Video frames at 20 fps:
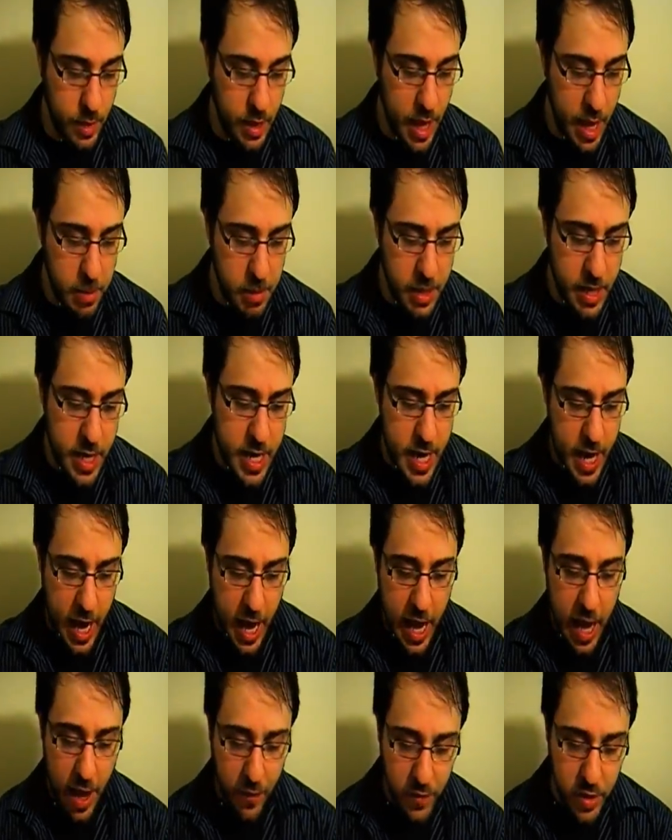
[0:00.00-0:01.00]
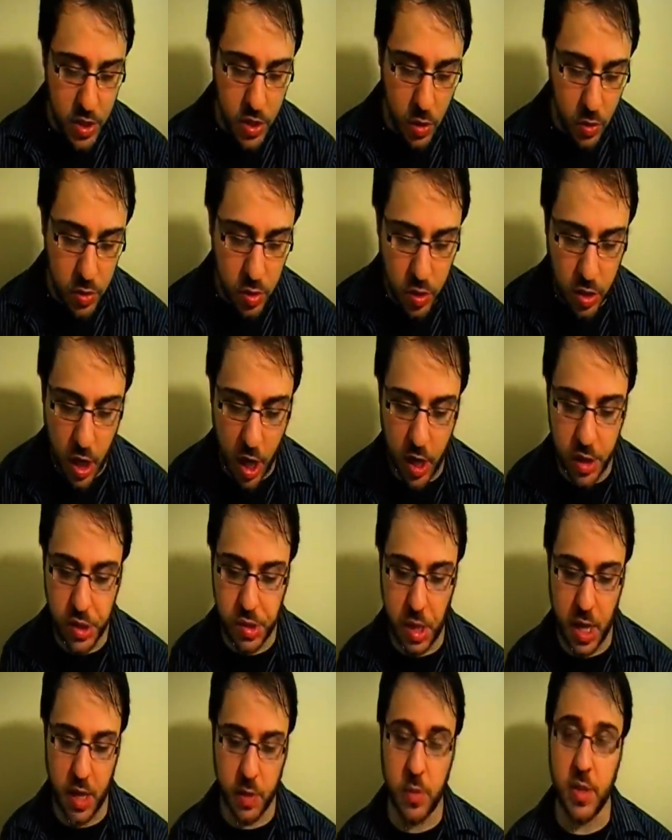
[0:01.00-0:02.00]
I mean, I have a social
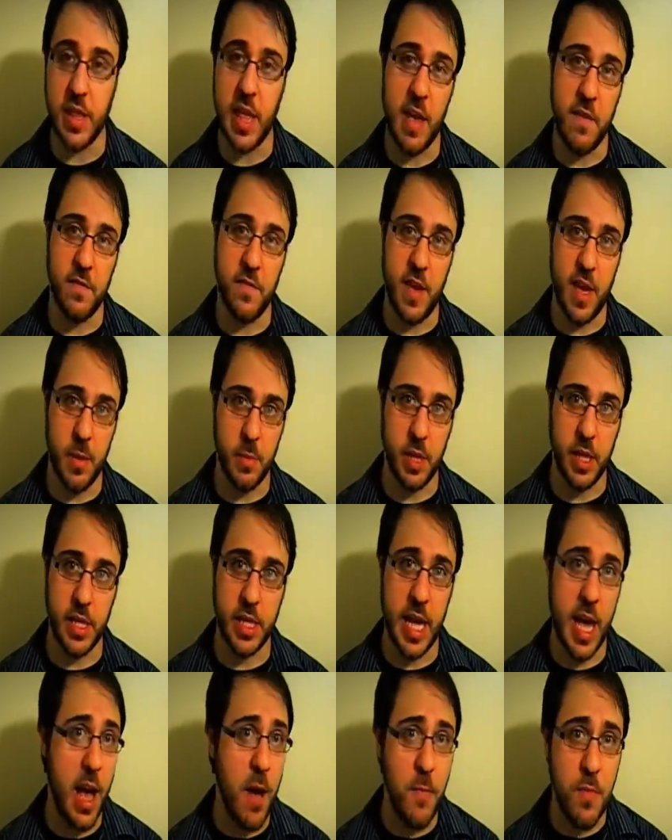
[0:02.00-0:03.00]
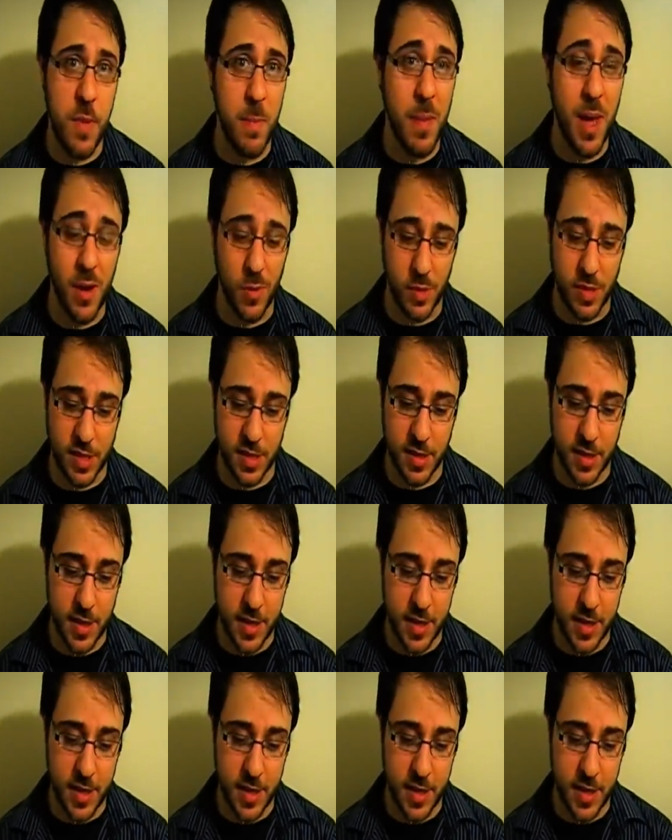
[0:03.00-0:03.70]
contract with that family to help them out.